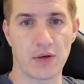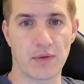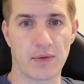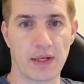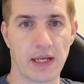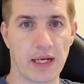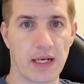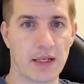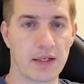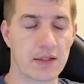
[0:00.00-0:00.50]

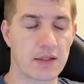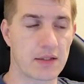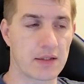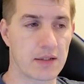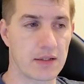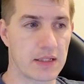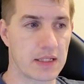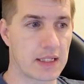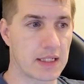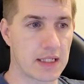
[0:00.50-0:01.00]
getting
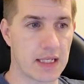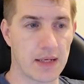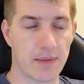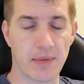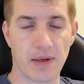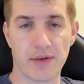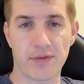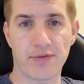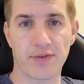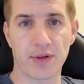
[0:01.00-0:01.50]
to give
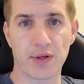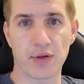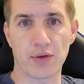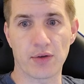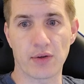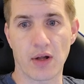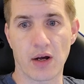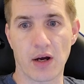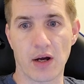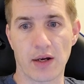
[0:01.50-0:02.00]
me a
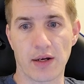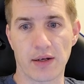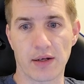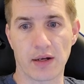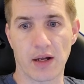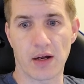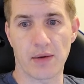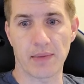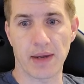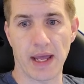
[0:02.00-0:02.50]
feel on
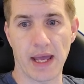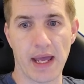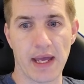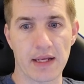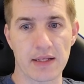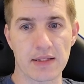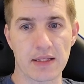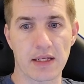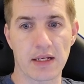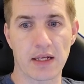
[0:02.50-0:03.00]
my
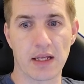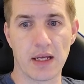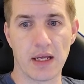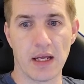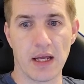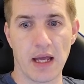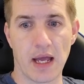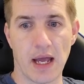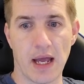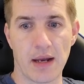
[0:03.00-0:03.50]
exit.
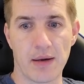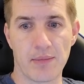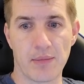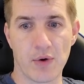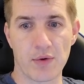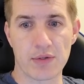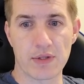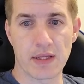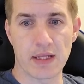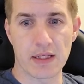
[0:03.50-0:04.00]
And
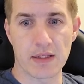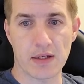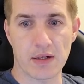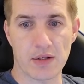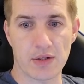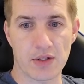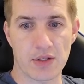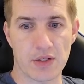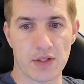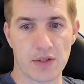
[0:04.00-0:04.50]
most of these are
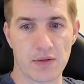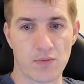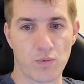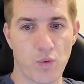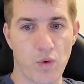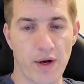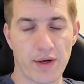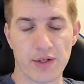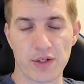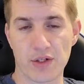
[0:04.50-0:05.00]
just
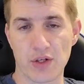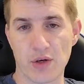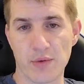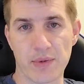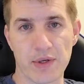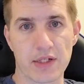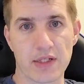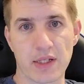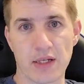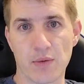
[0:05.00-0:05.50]
1 to
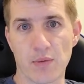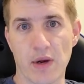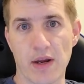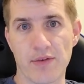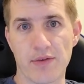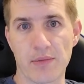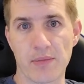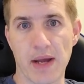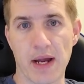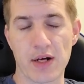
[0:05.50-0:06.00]
2% away
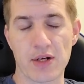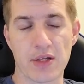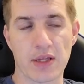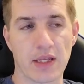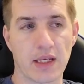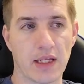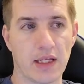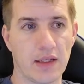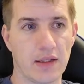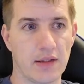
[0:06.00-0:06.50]
from
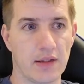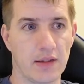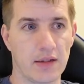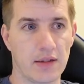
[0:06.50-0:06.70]
actually